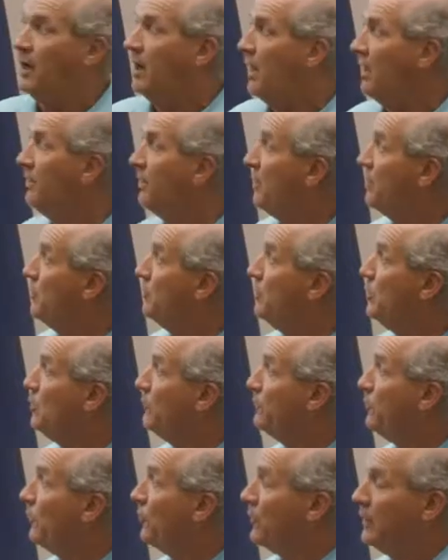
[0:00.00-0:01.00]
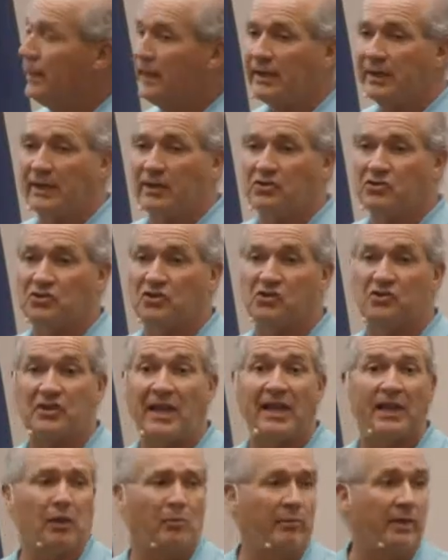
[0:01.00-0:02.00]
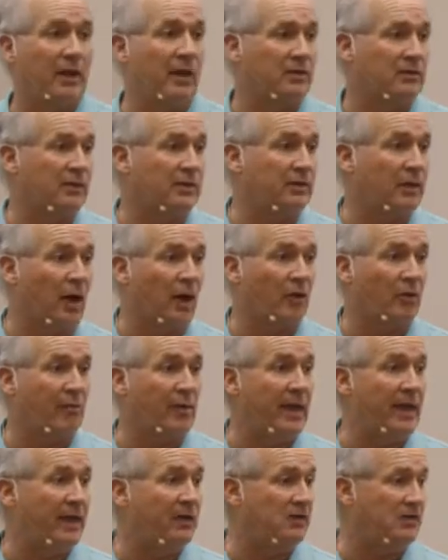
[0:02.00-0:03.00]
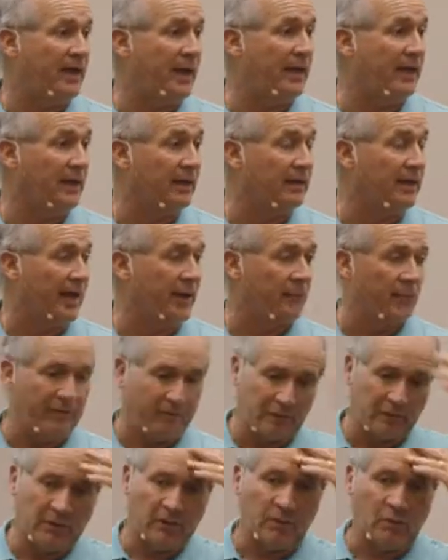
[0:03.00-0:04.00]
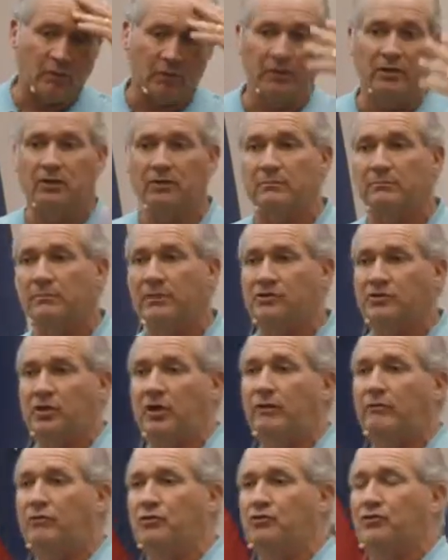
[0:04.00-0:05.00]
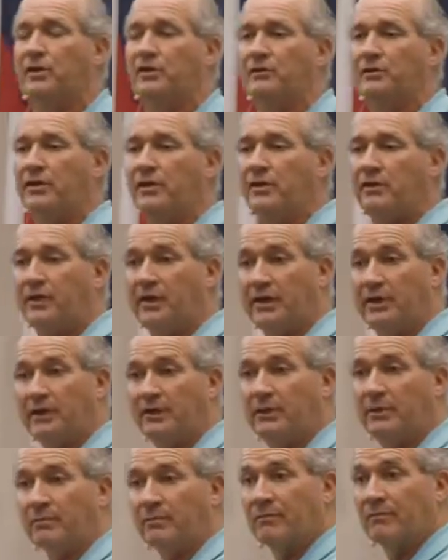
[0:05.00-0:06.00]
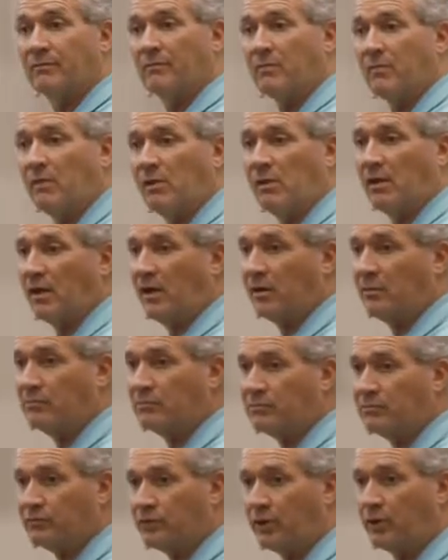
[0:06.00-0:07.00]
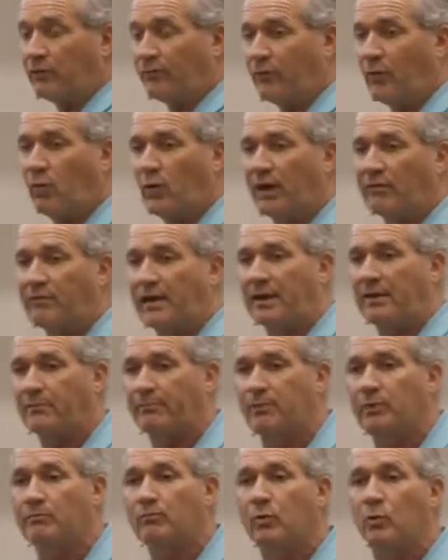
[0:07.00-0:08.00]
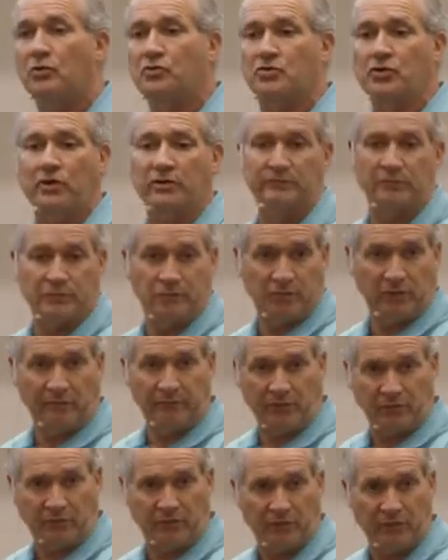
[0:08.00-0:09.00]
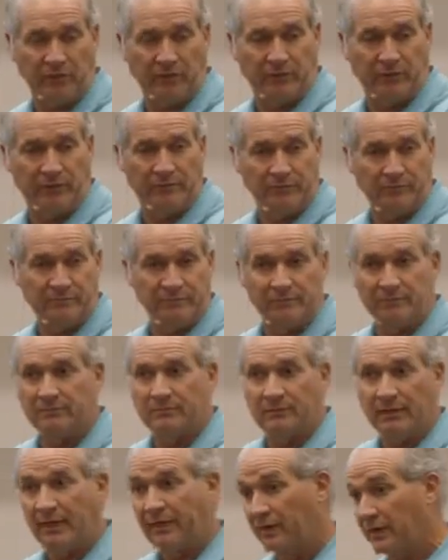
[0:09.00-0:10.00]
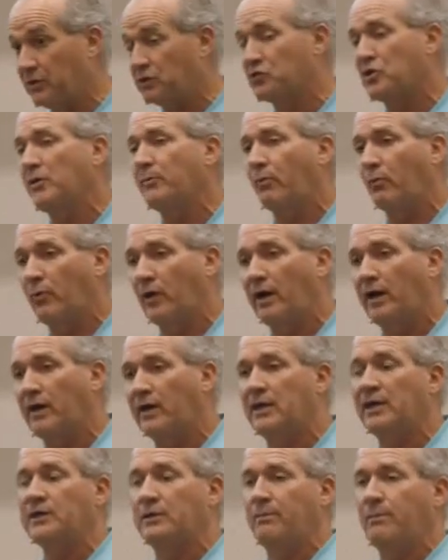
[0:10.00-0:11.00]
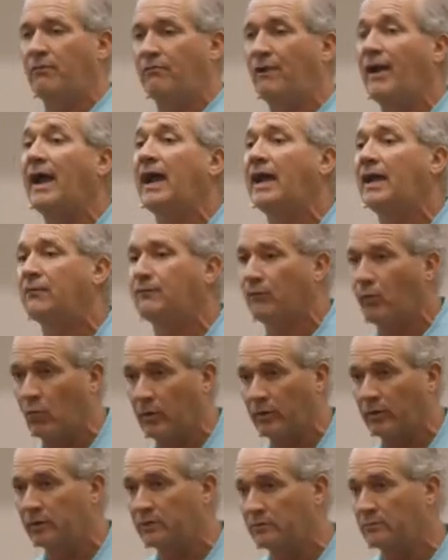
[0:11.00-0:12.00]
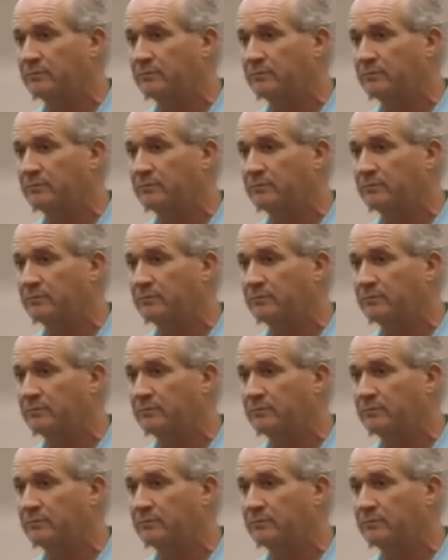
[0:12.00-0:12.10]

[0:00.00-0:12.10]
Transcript: Another beautiful thing is the scalability, automatic scaling. I don't have to go, oh look, my server's getting inundated, therefore I've got to put more server services here, at least temporarily, to provide for